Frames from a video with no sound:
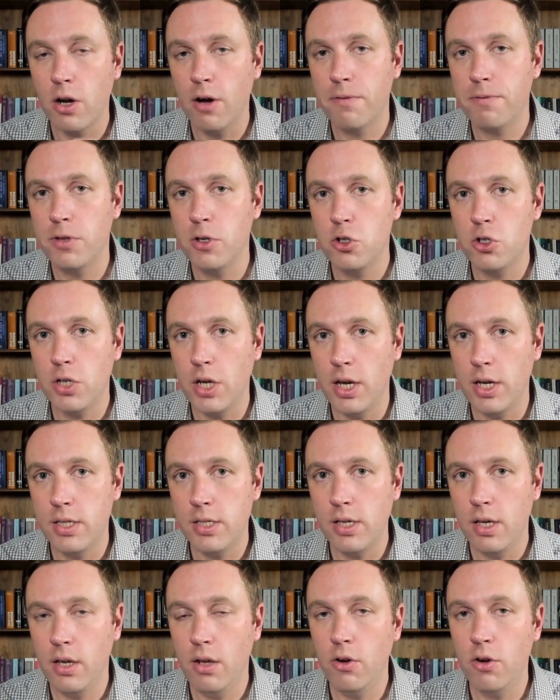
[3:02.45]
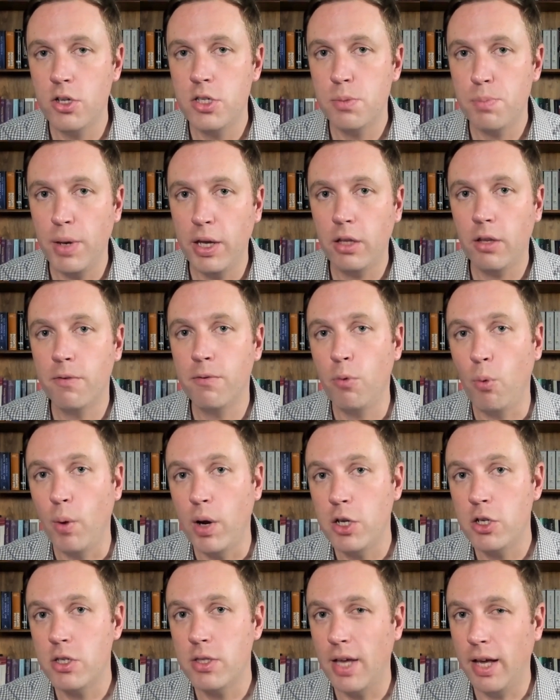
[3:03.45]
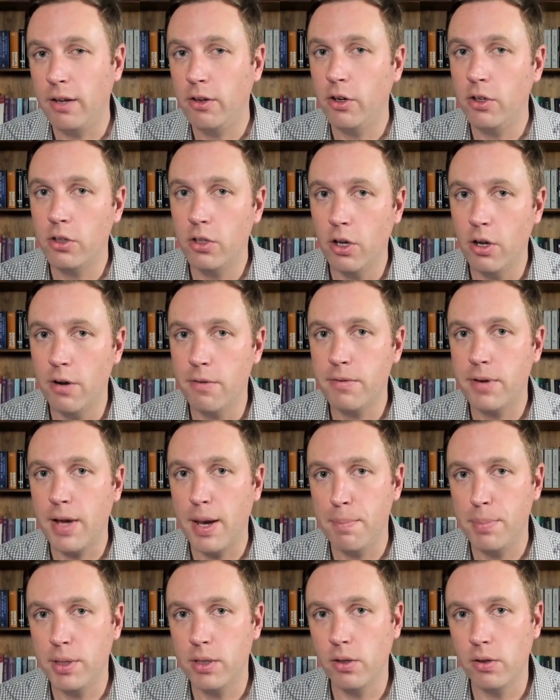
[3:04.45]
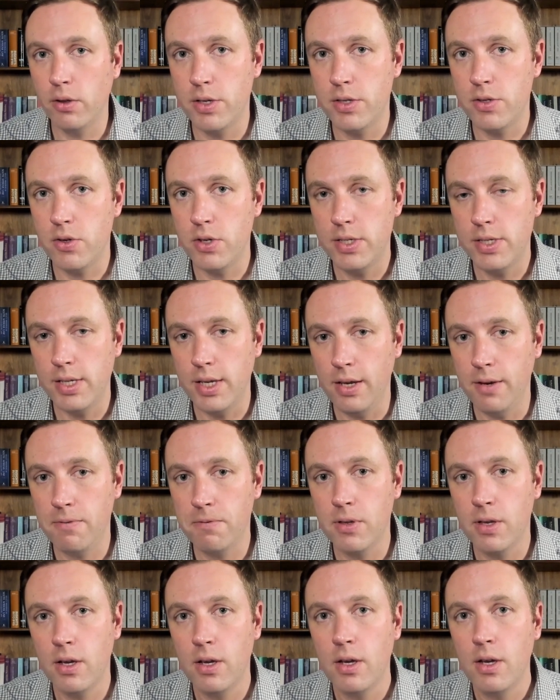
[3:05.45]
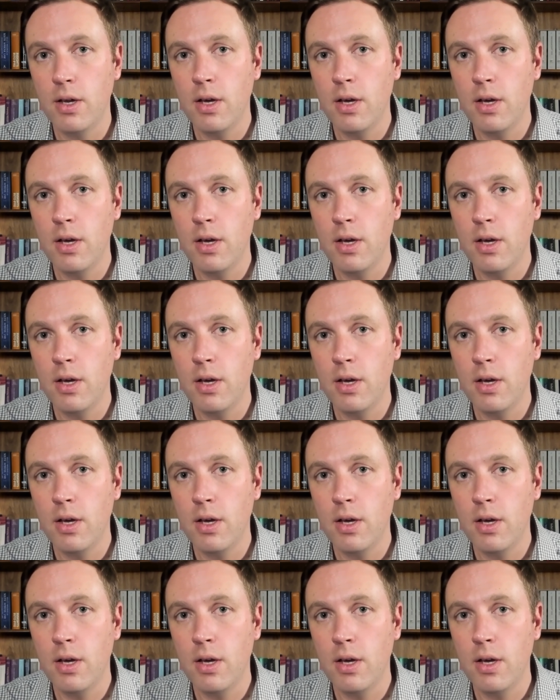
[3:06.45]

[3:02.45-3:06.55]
of the shares in respect of which that return of capital received.